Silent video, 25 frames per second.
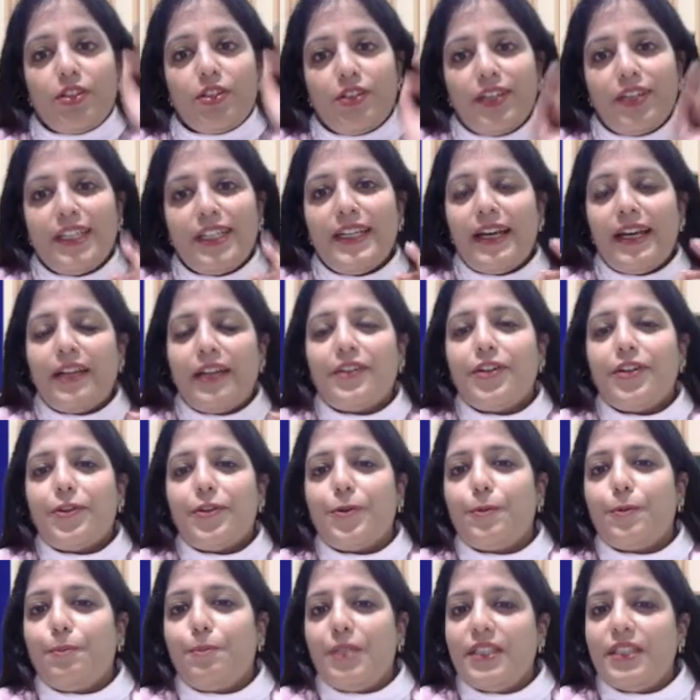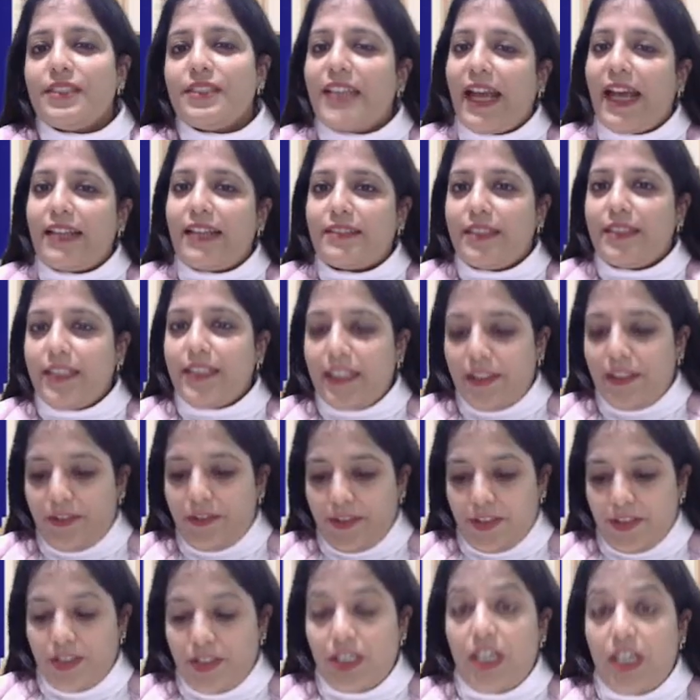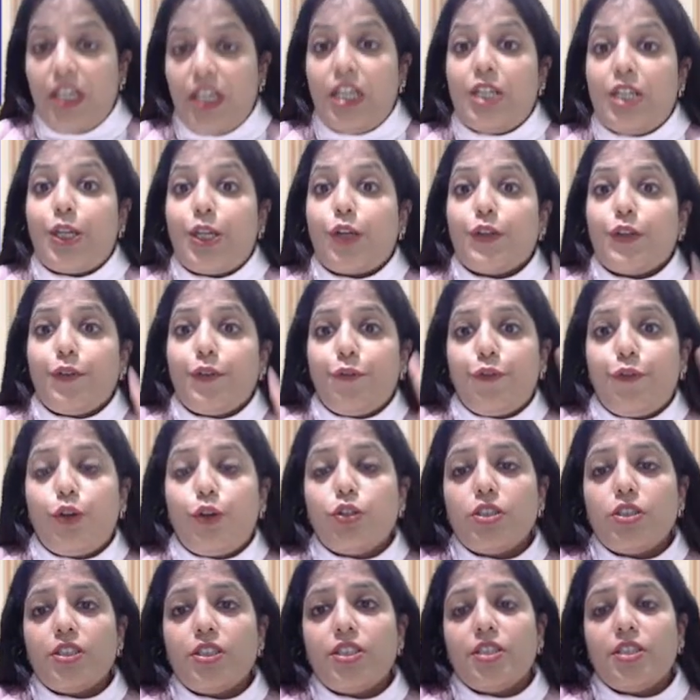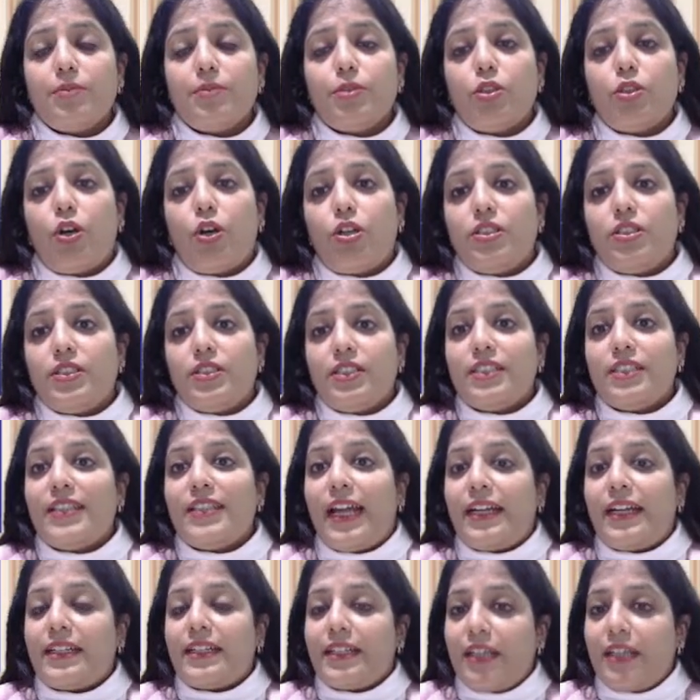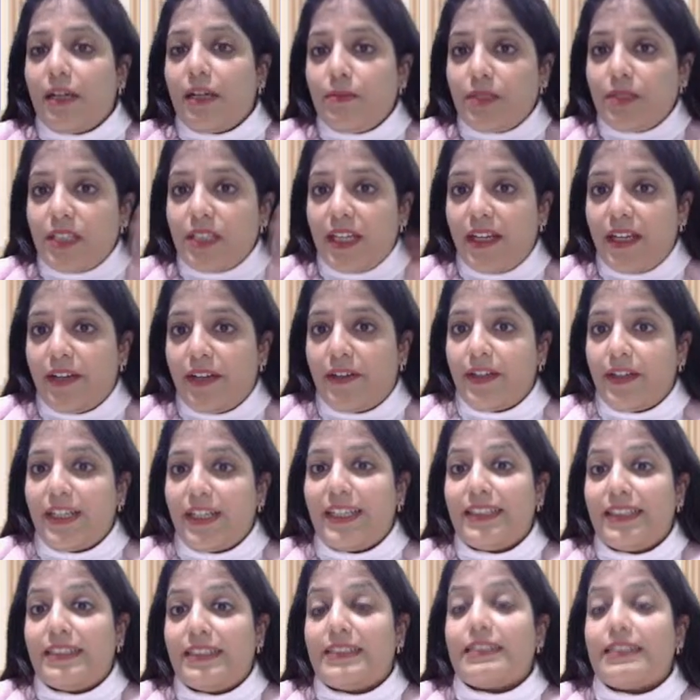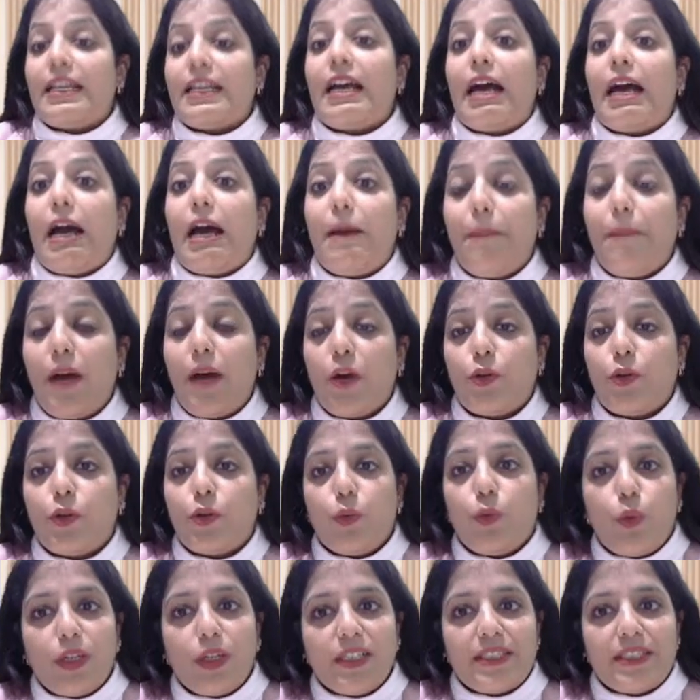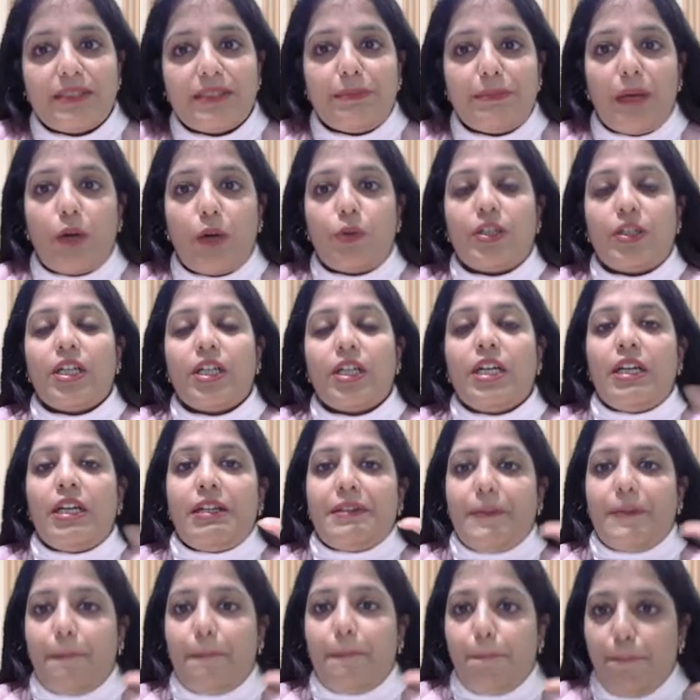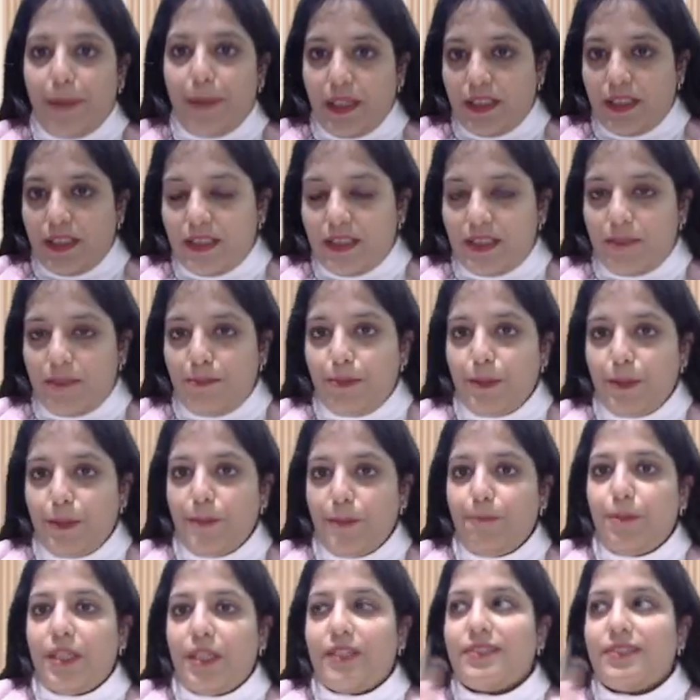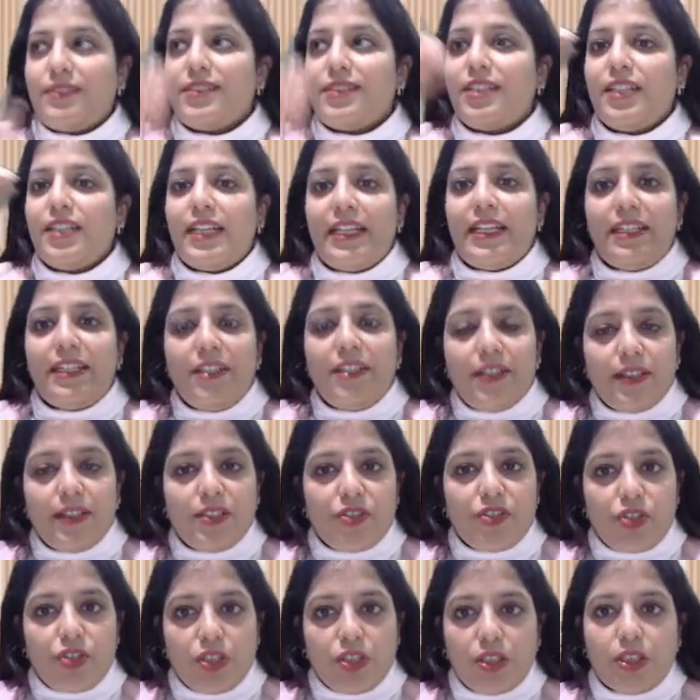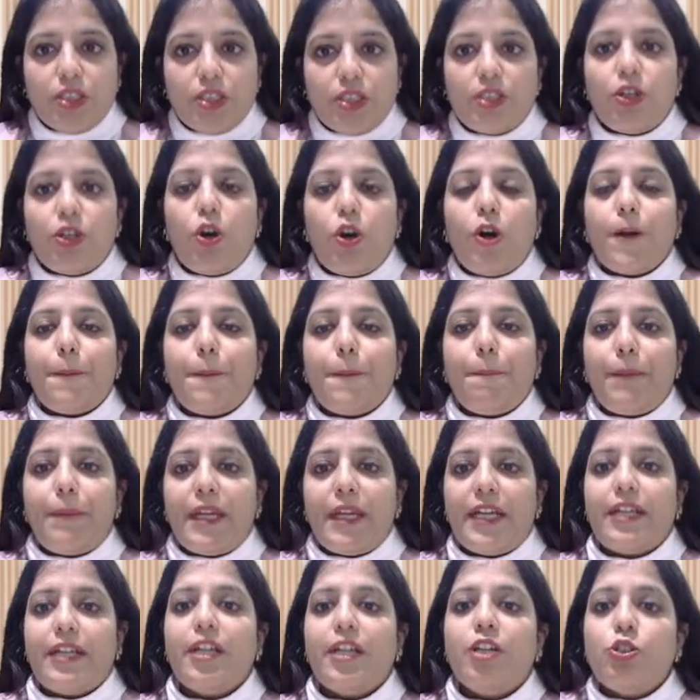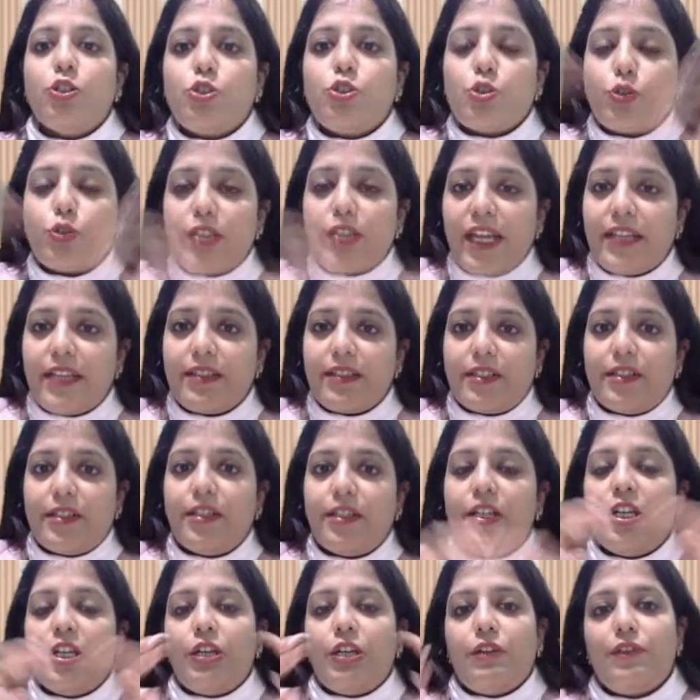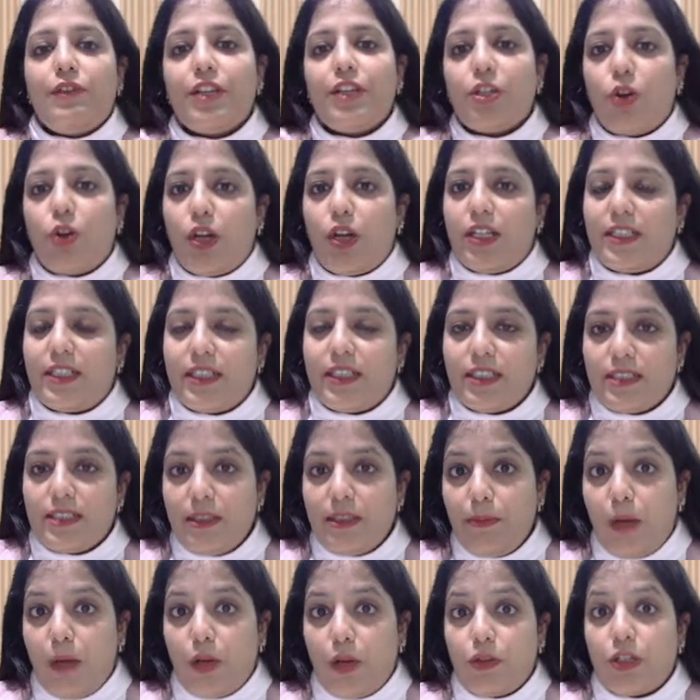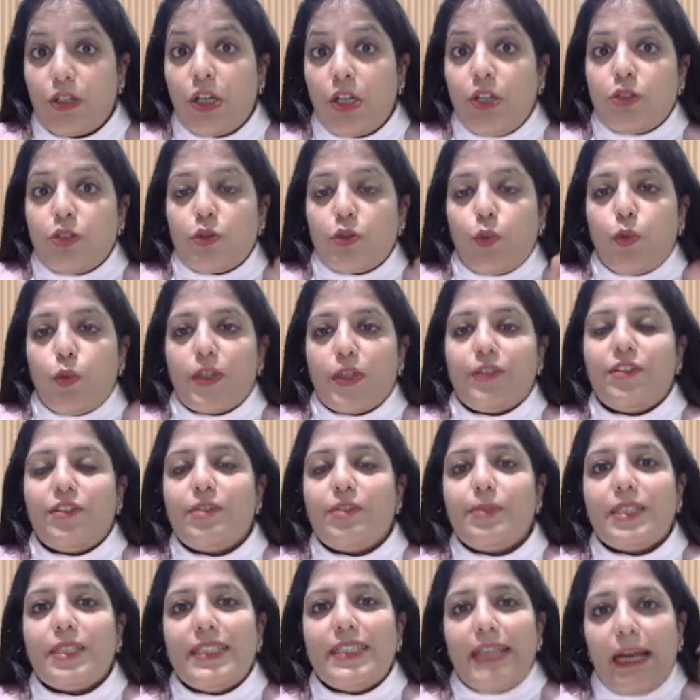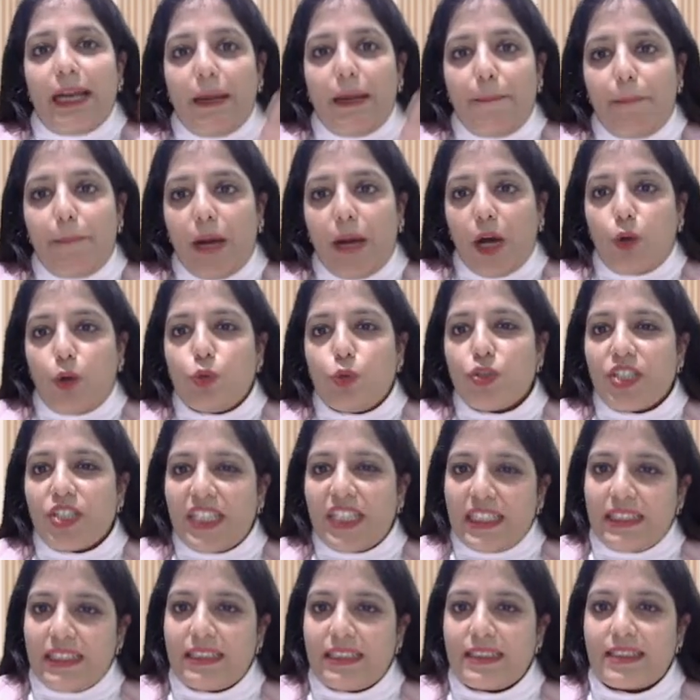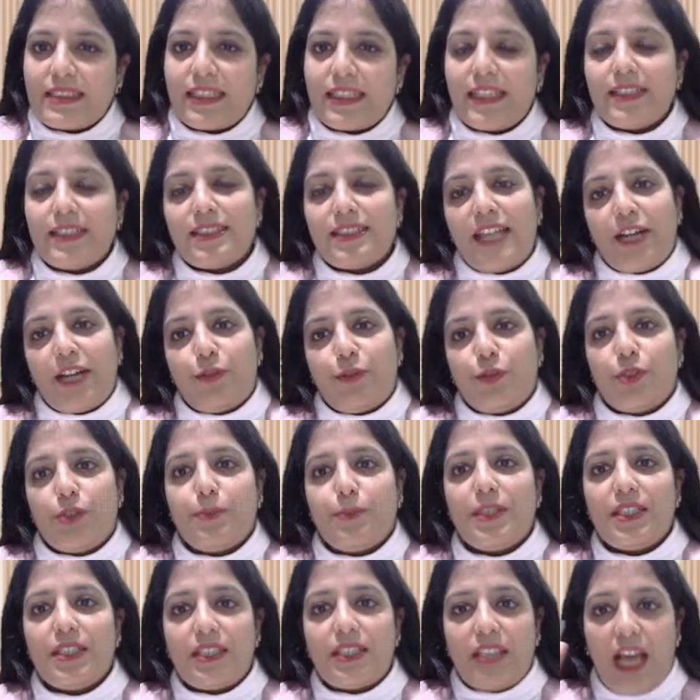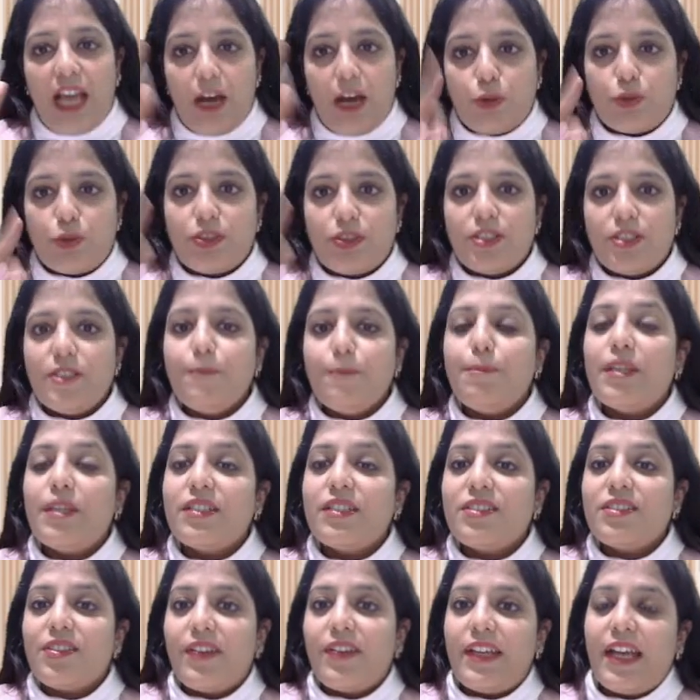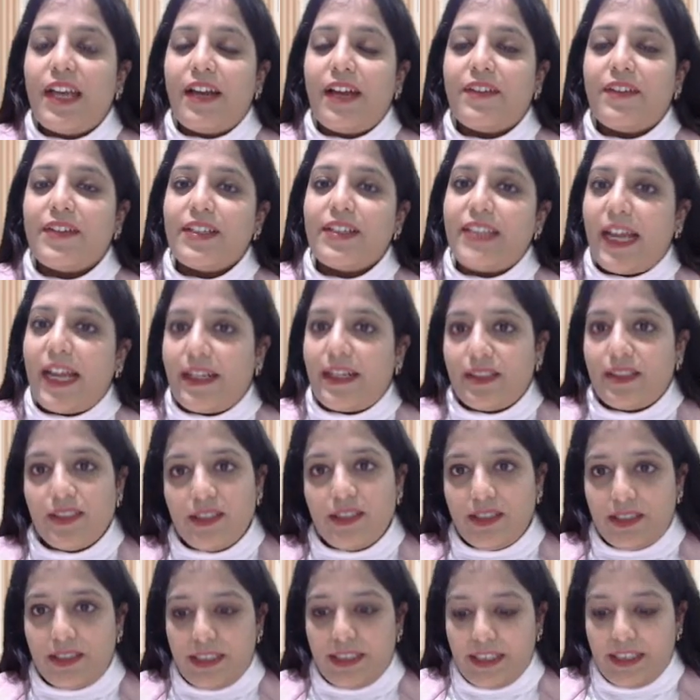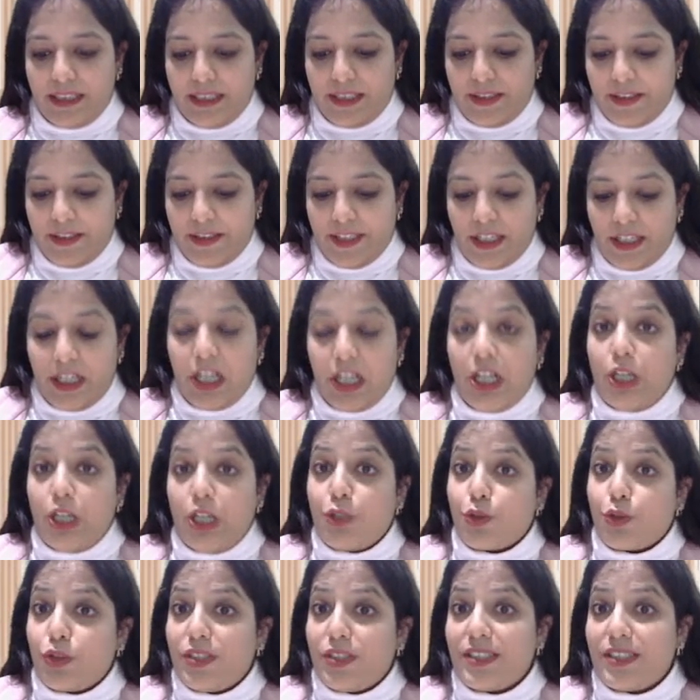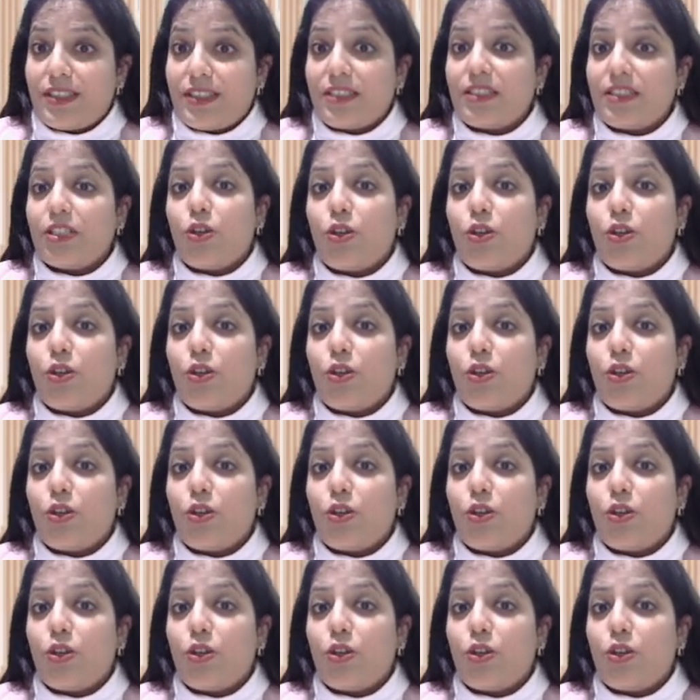300 rupees as an interest. Now the fourth terminology that comes here is amount. What is amount? The principal plus the interest earned or paid together, we call it as amount. So what will be the amount in this case? That would be 1000 plus 300, that is 1300. So this is the